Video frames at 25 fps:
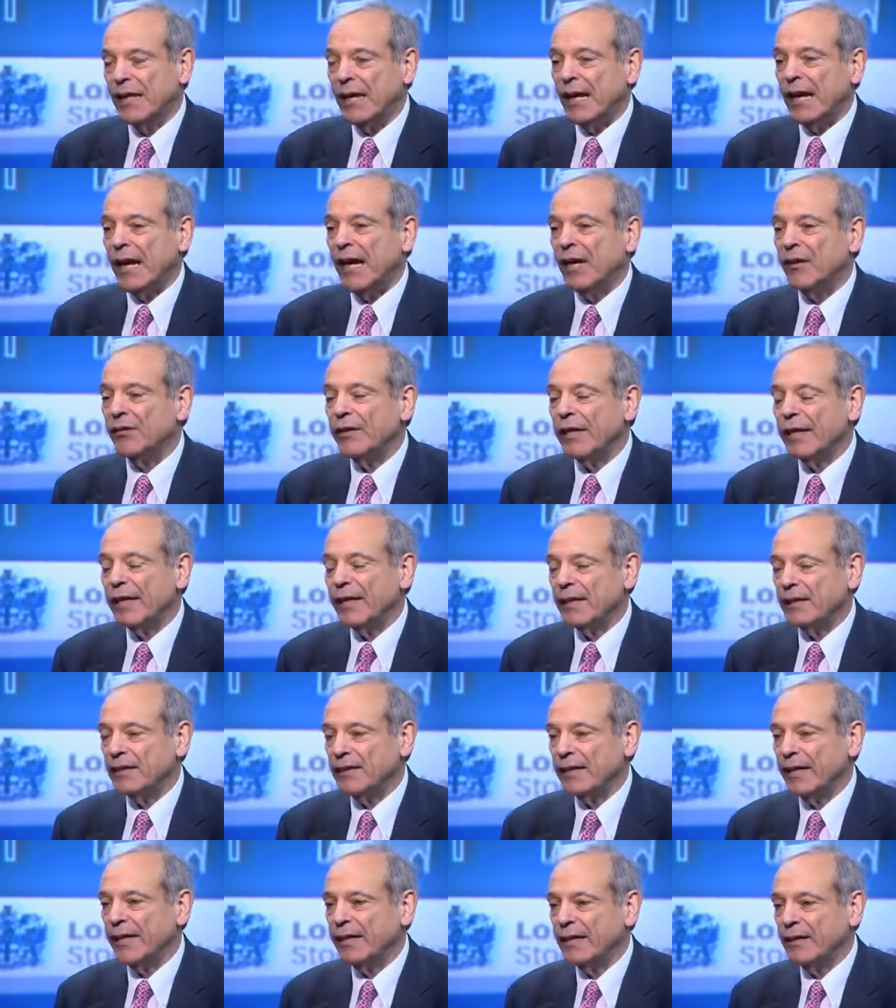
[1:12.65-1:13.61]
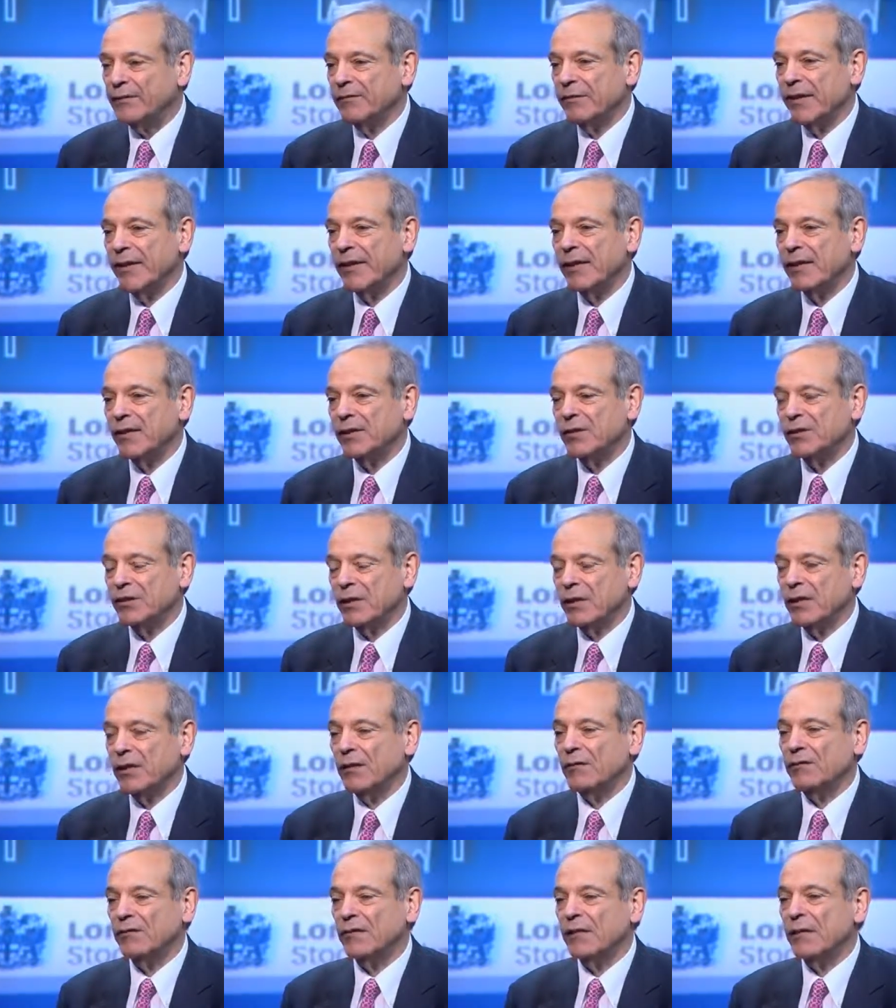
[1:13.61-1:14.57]
how they can take advantage
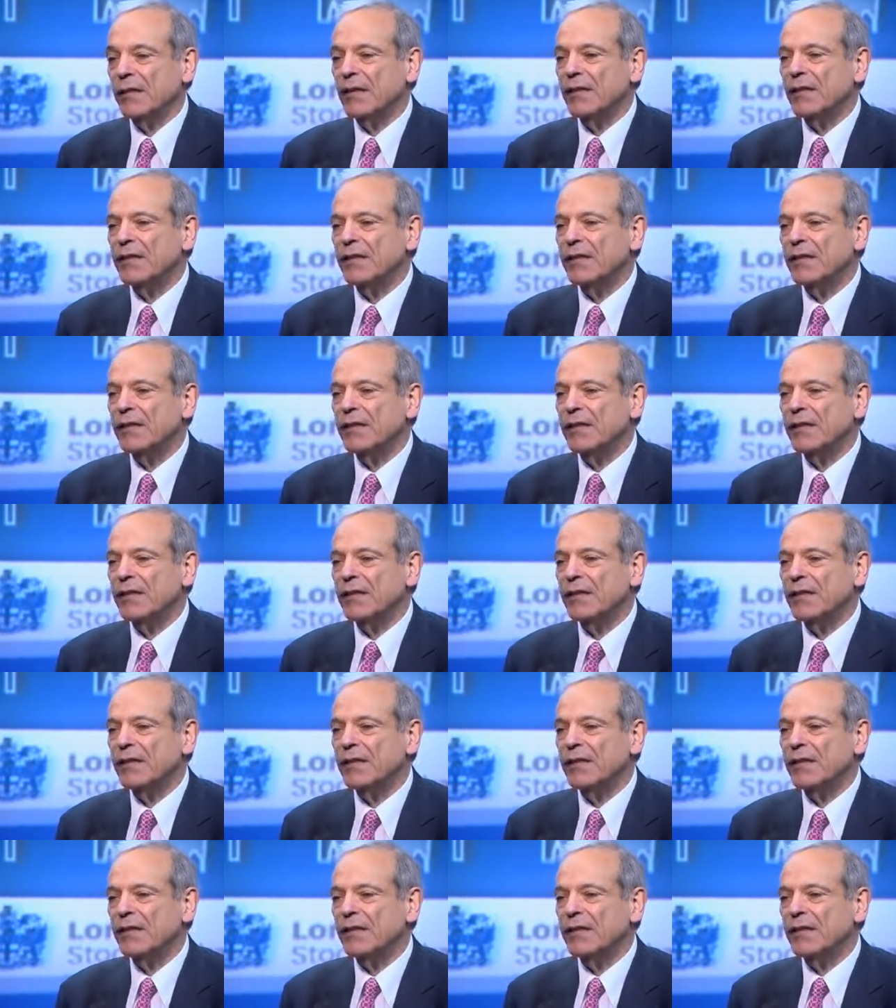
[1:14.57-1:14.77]
of